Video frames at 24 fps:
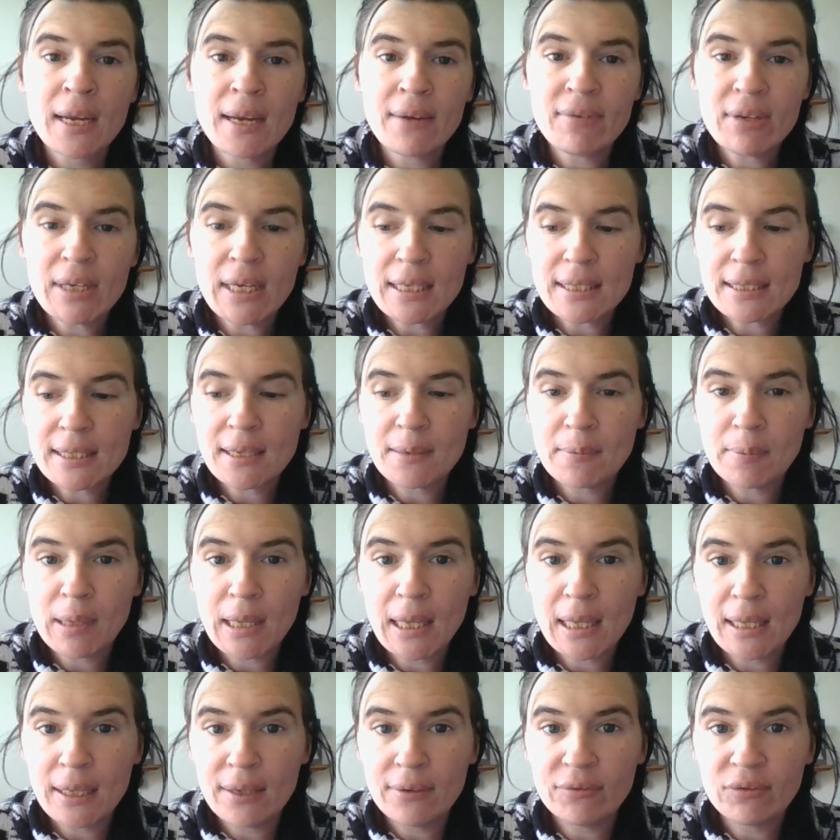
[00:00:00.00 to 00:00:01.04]
If it doesn't
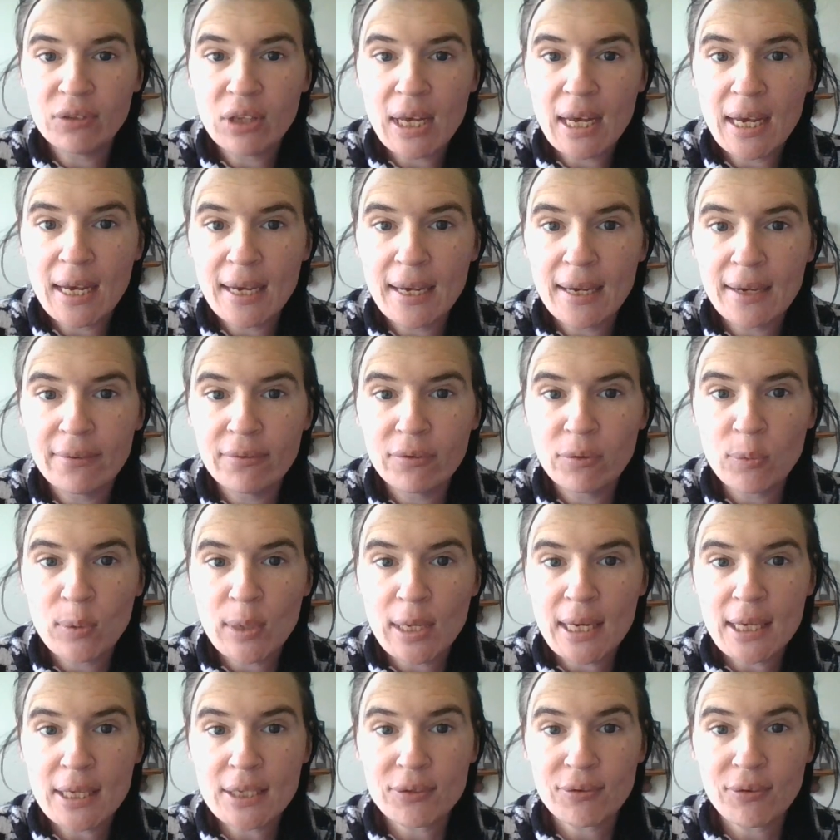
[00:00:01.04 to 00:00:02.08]
apply, let fly.
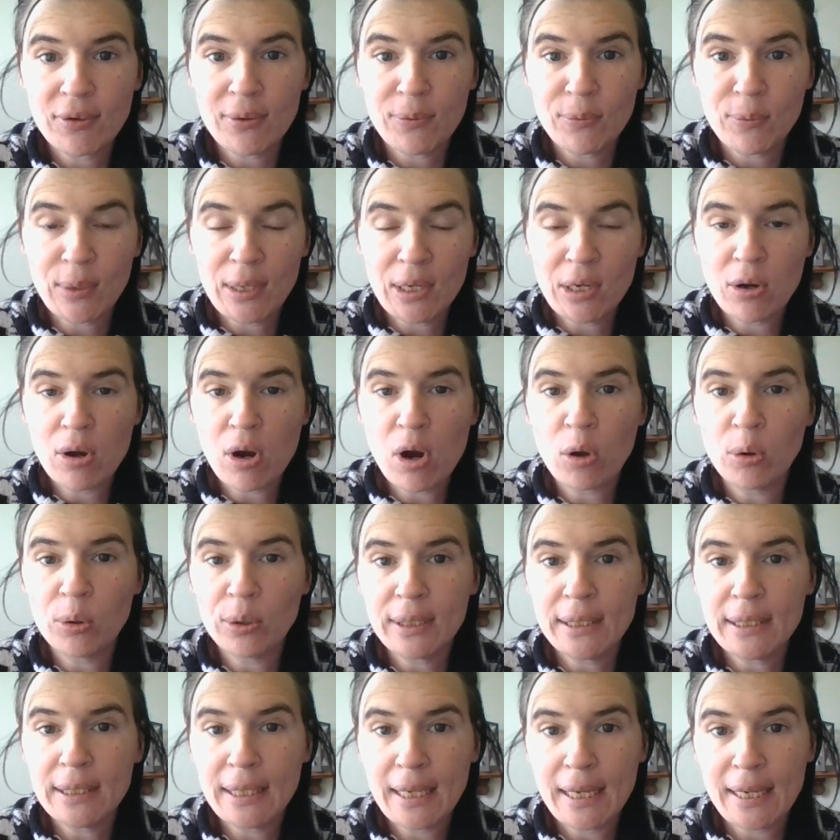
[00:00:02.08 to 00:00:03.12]
Everyone has free will.
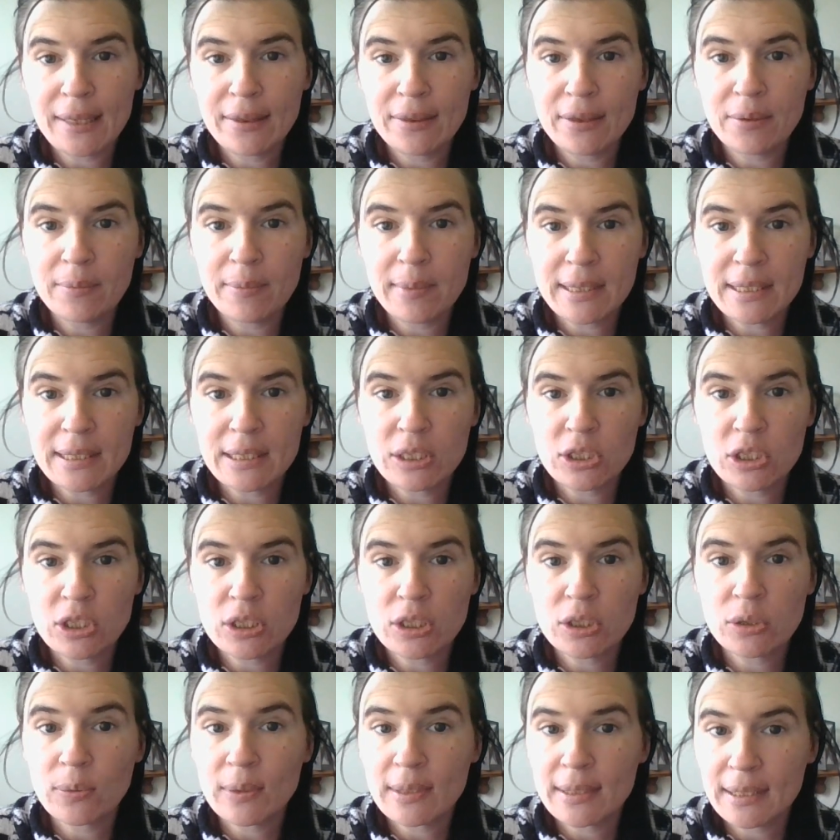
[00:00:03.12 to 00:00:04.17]
Only take the
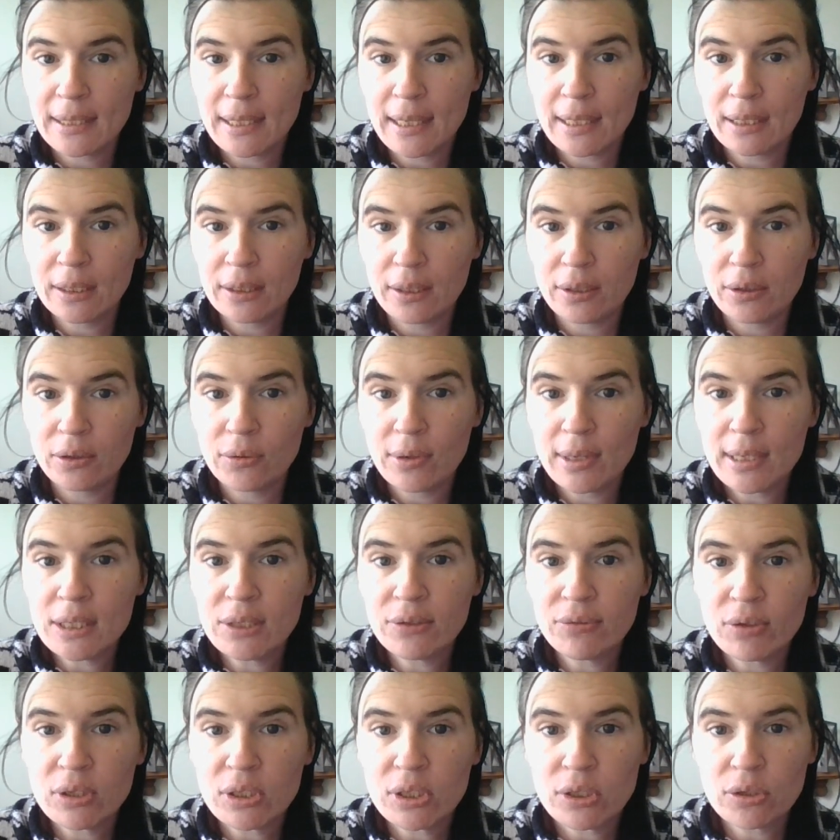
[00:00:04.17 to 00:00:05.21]
messages that resonate. Leave the
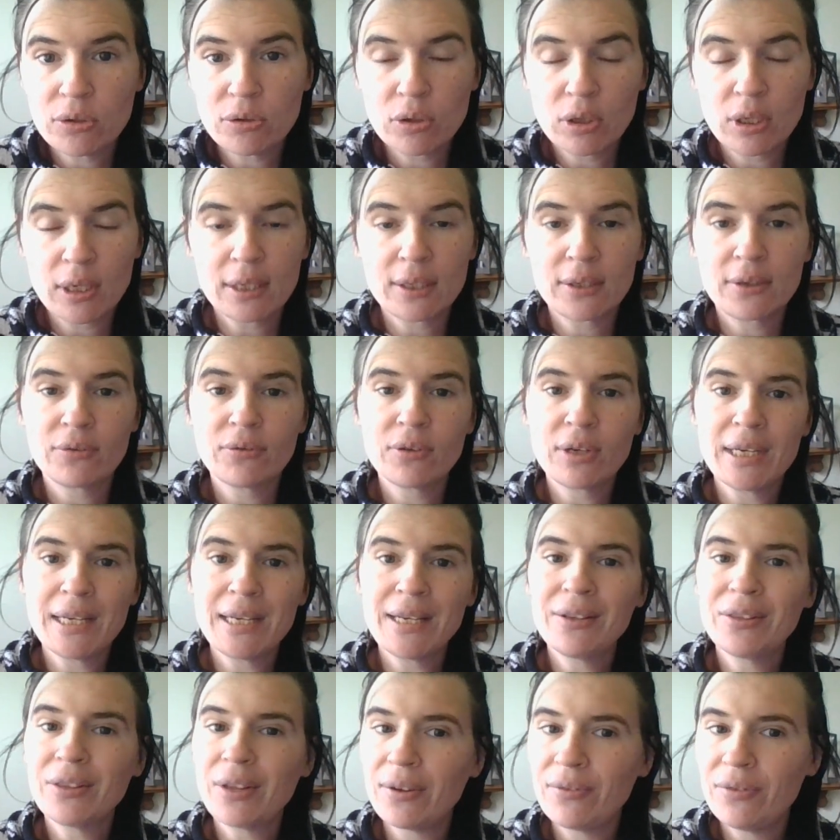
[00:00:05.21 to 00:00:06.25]
rest. Free general collective
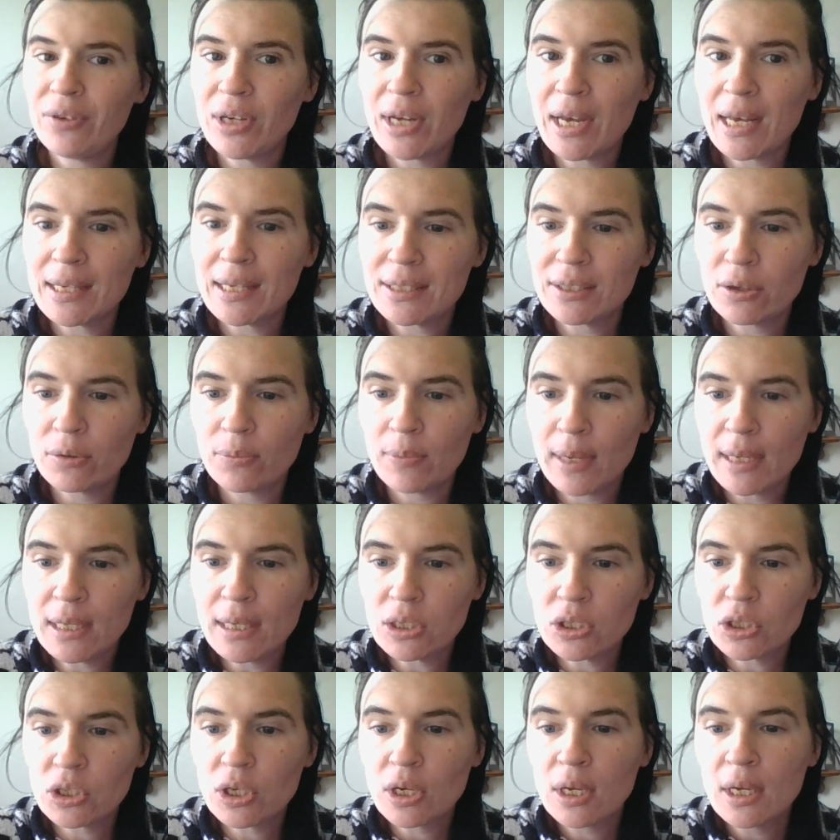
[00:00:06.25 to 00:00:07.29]
reading. Love you guys so
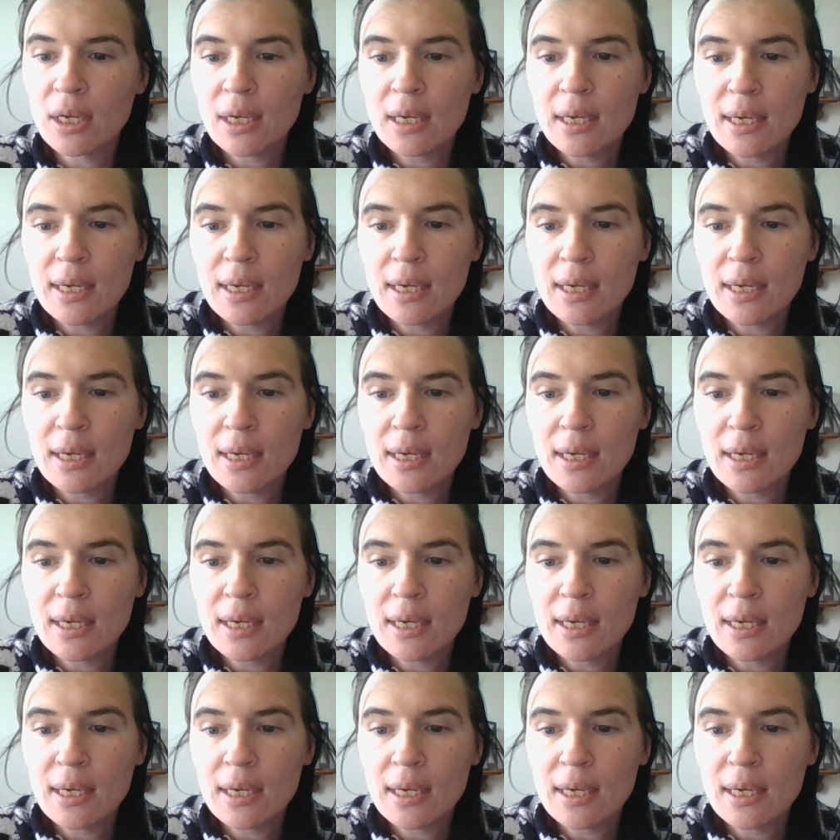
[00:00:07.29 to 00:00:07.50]
much.